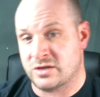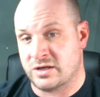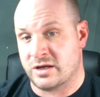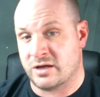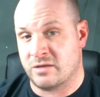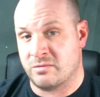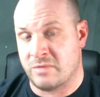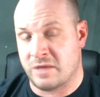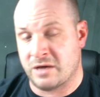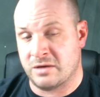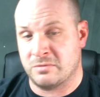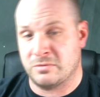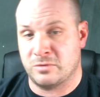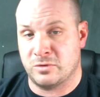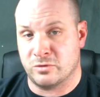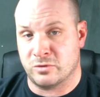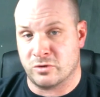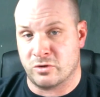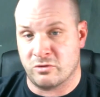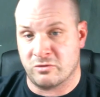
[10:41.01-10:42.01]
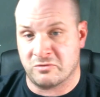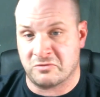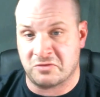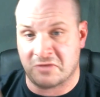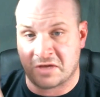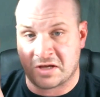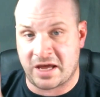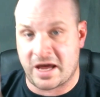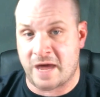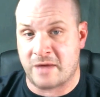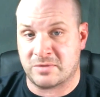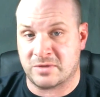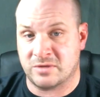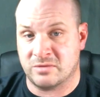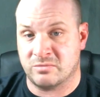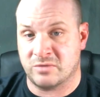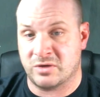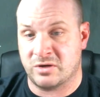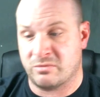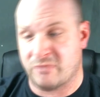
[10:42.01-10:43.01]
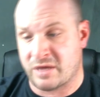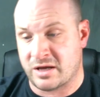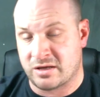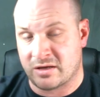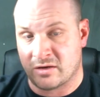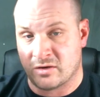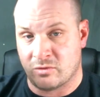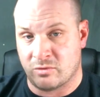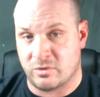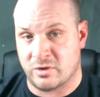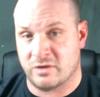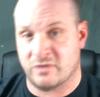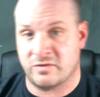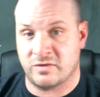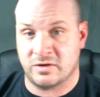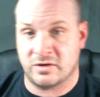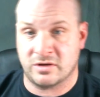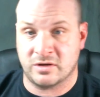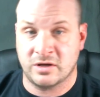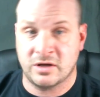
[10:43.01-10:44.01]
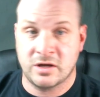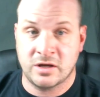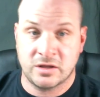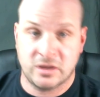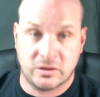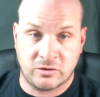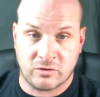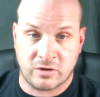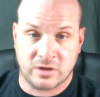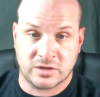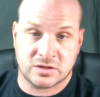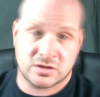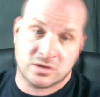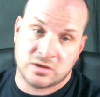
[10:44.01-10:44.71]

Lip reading: Like you're going for the captain, but it might kill one of the grunts.